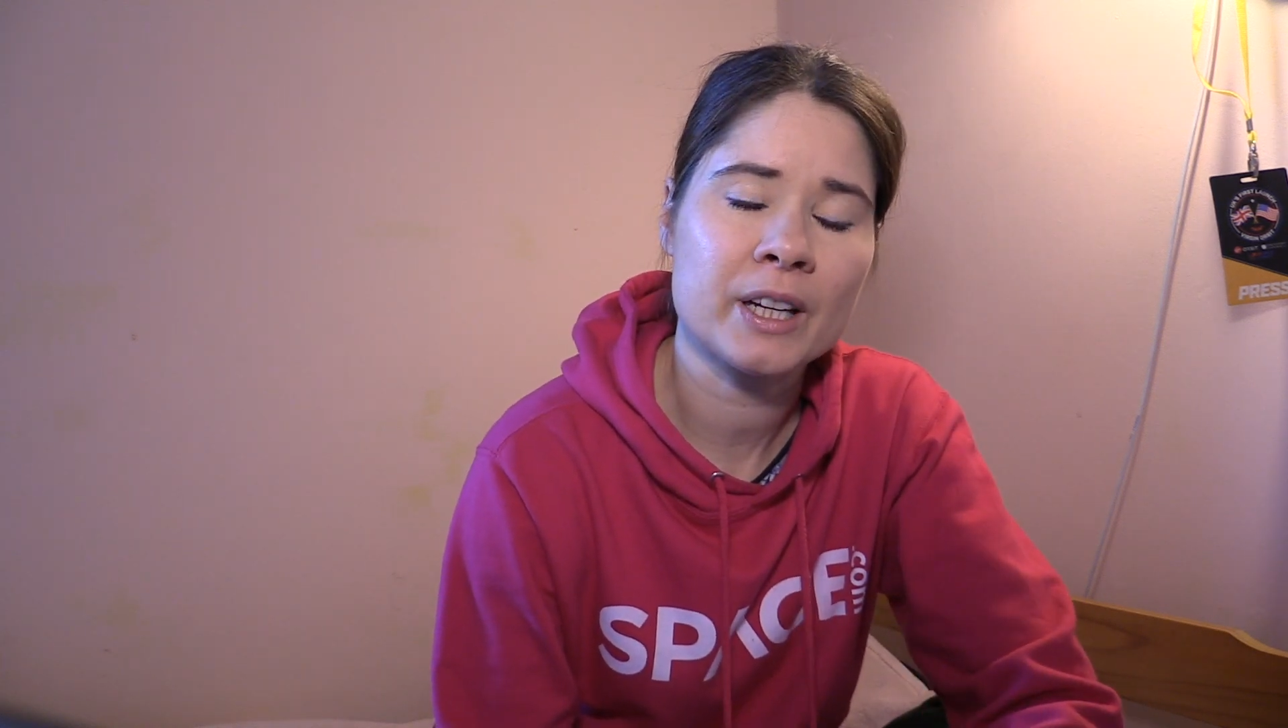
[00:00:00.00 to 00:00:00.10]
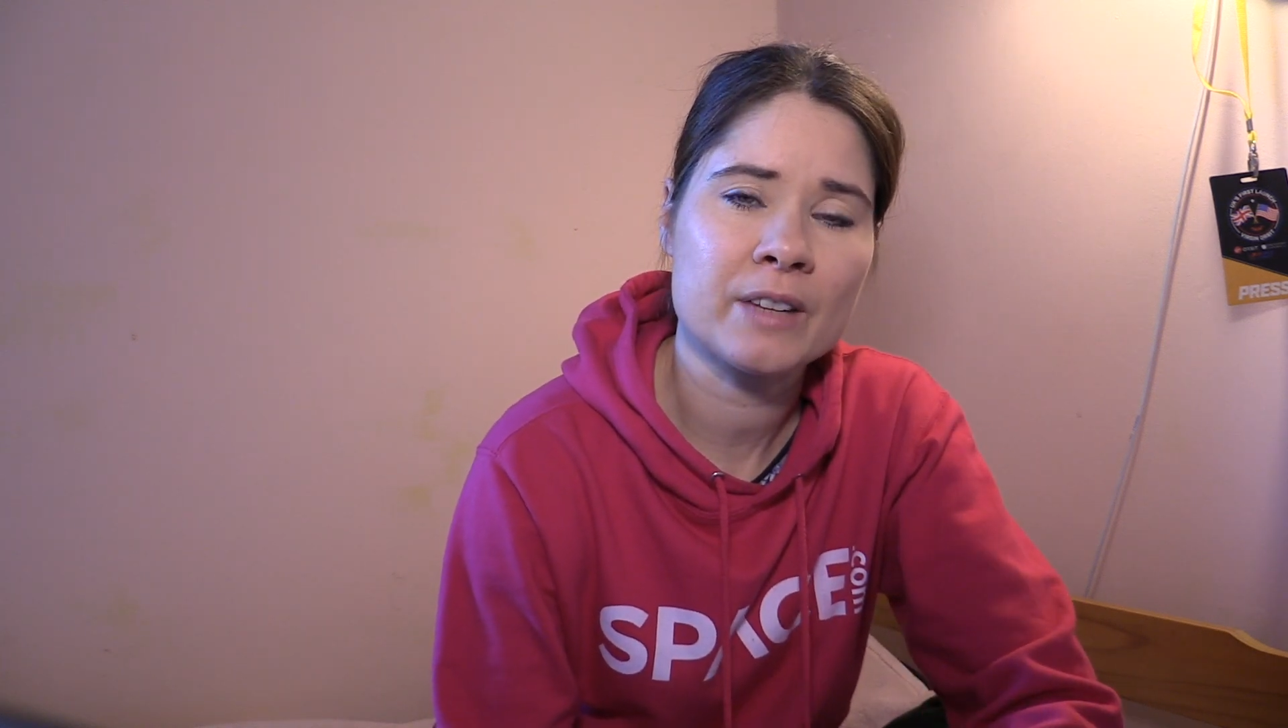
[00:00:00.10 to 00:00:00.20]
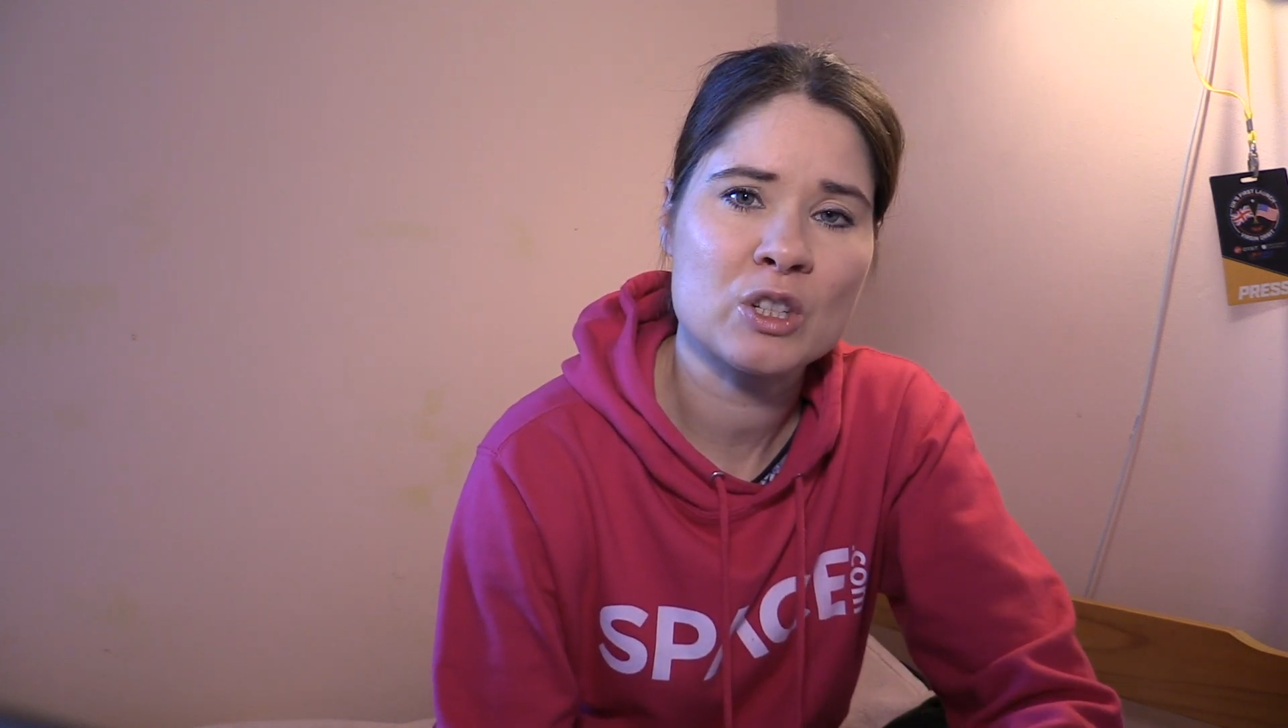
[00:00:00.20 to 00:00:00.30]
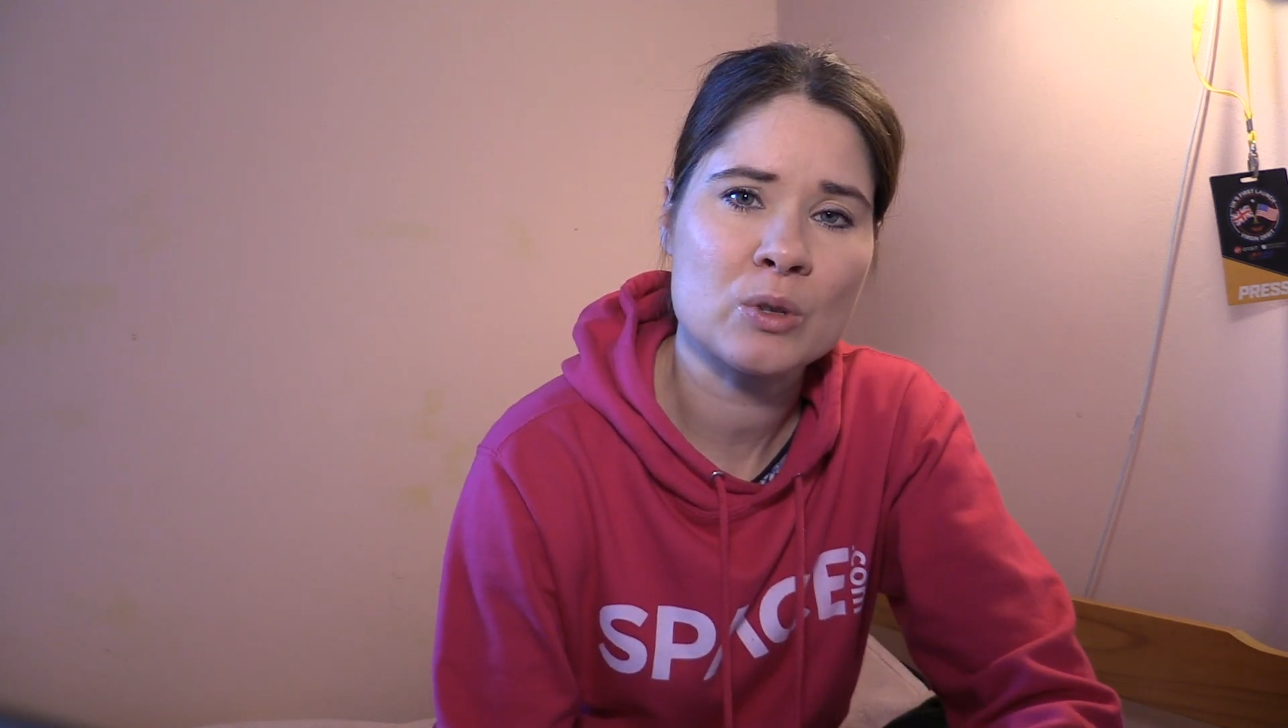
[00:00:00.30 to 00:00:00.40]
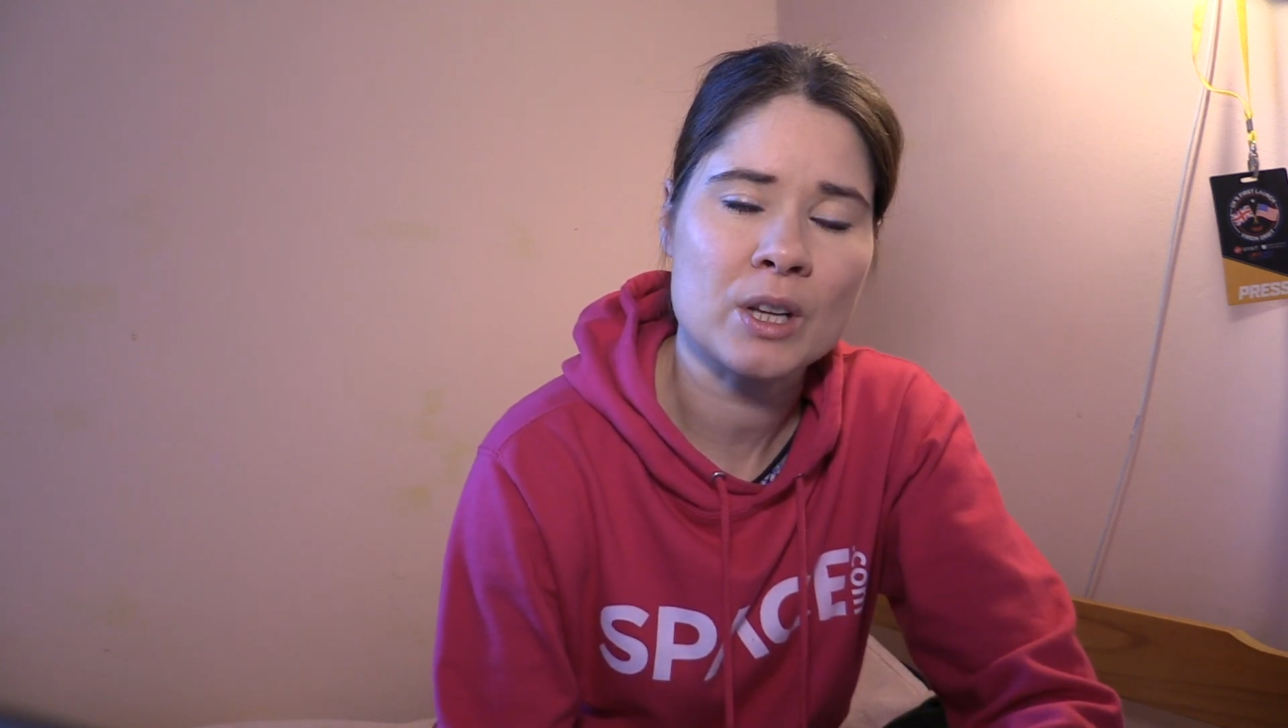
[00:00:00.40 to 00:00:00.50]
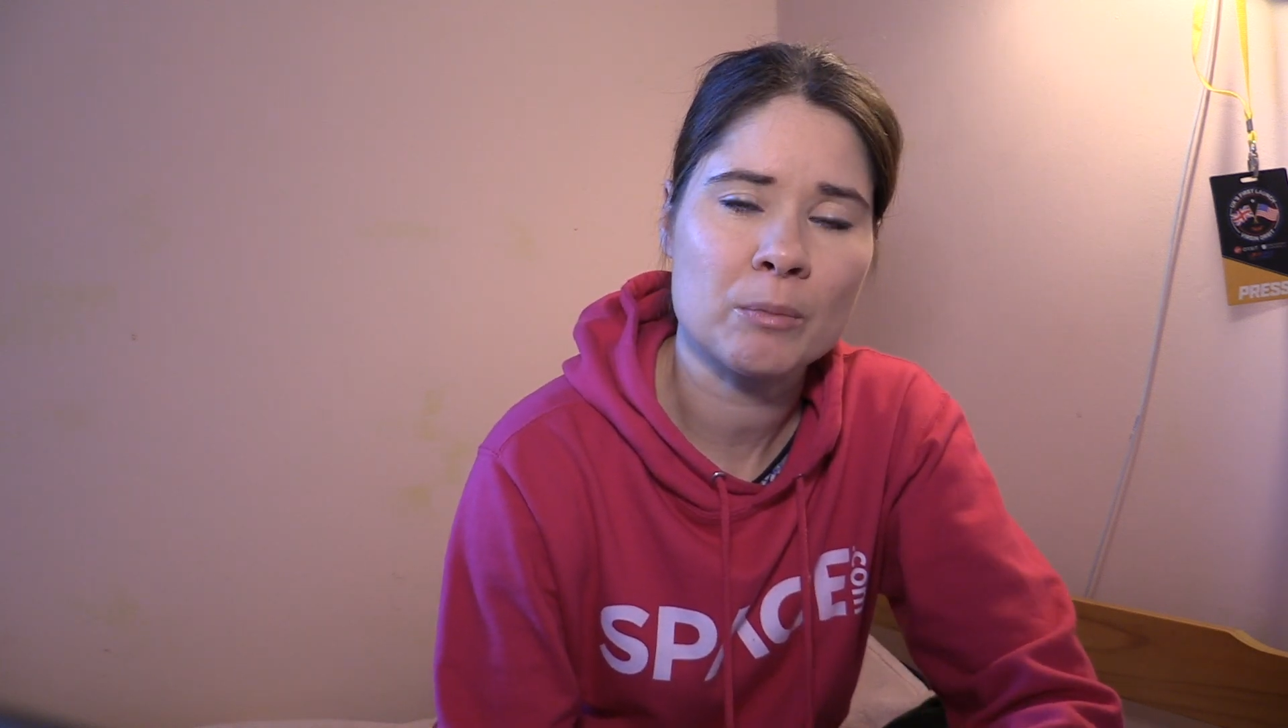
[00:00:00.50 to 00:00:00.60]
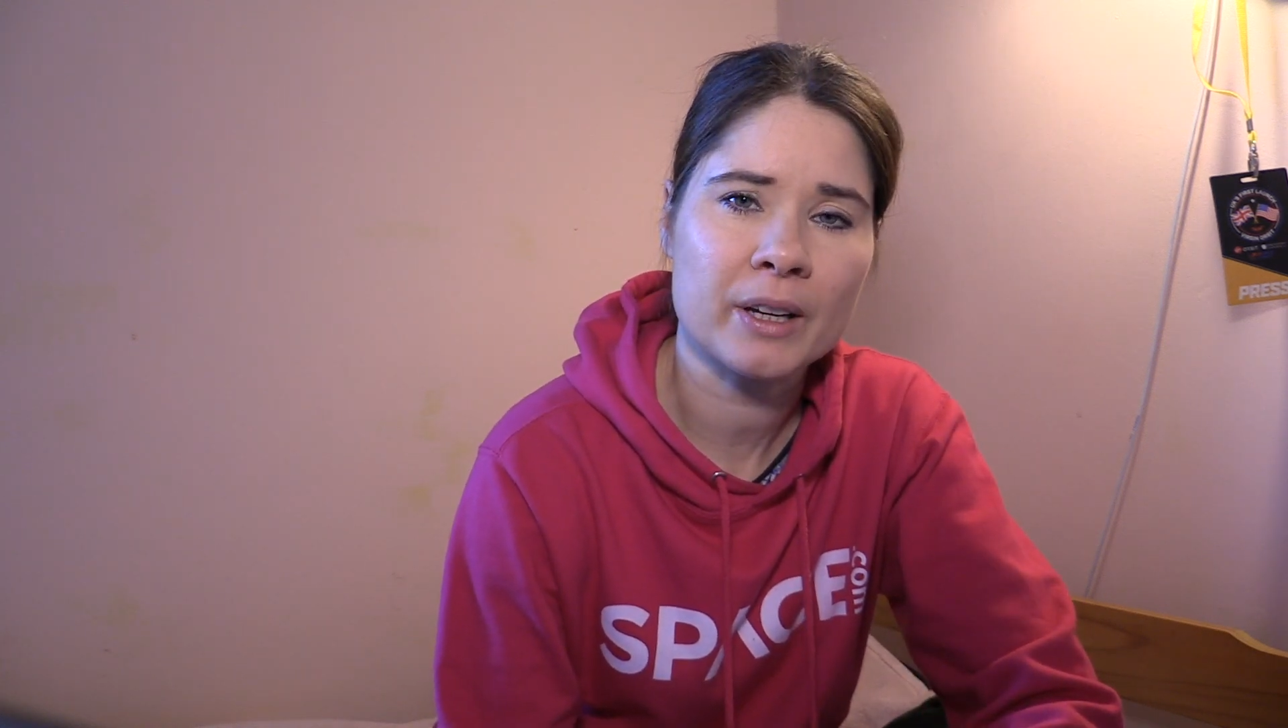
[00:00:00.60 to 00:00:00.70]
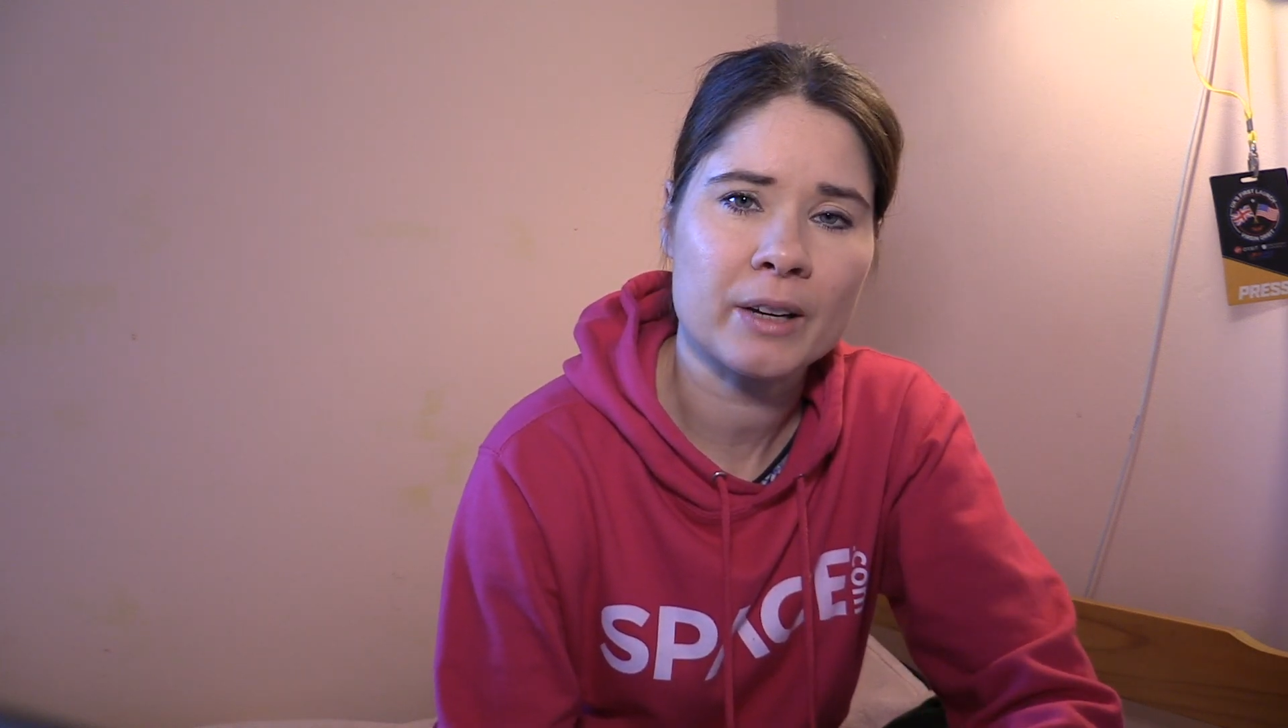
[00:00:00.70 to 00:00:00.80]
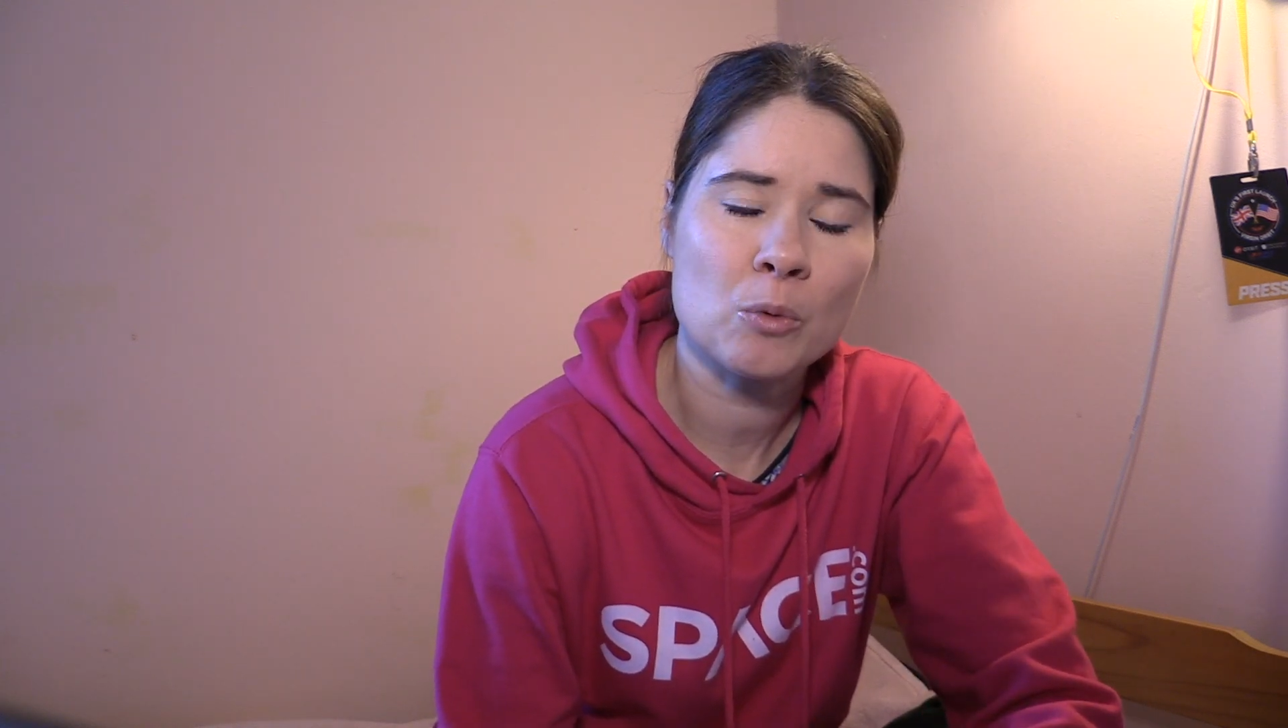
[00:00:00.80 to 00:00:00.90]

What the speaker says: gives you some like